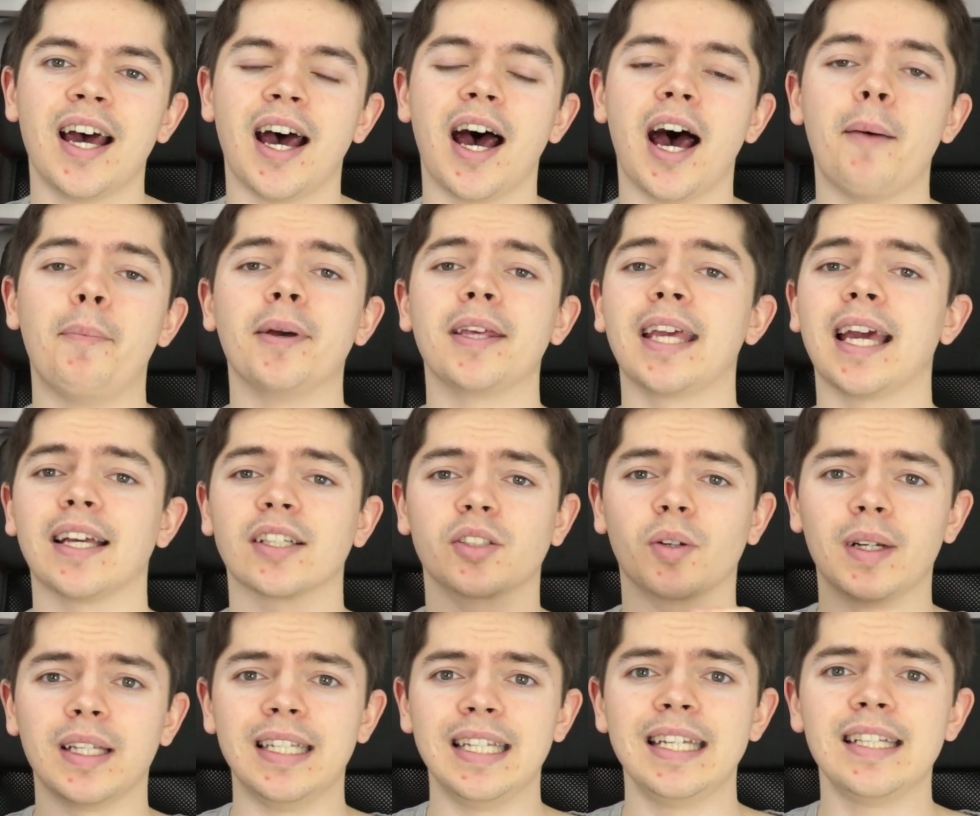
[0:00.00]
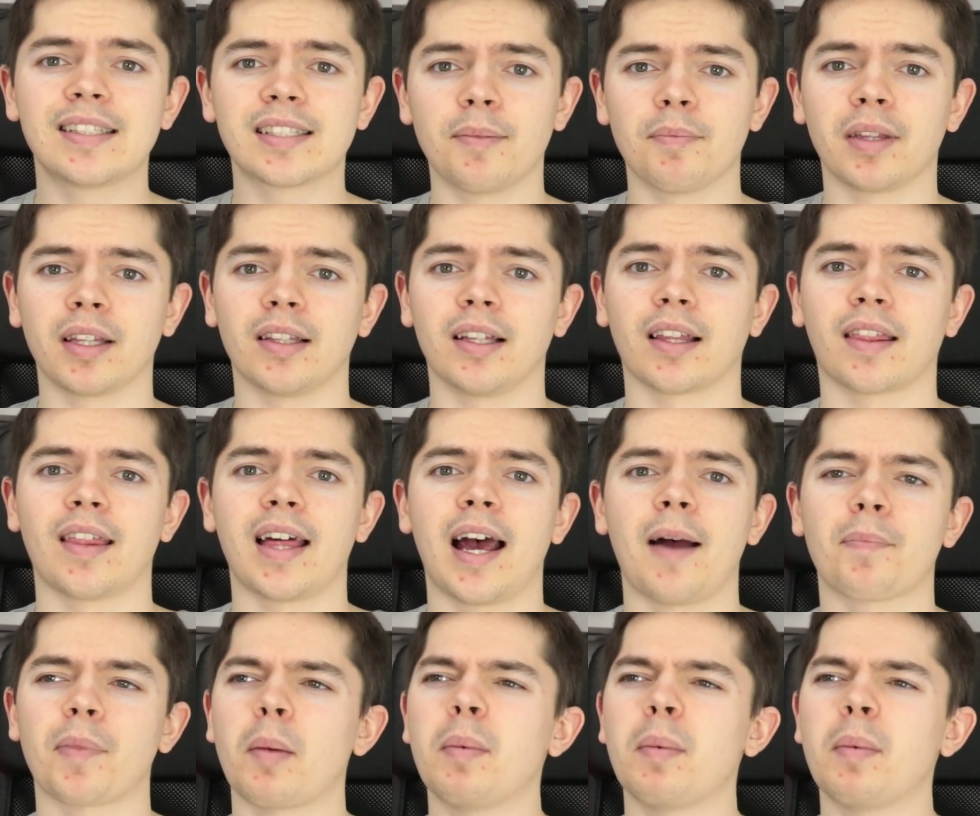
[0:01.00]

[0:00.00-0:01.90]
But yeah, so I need something like that.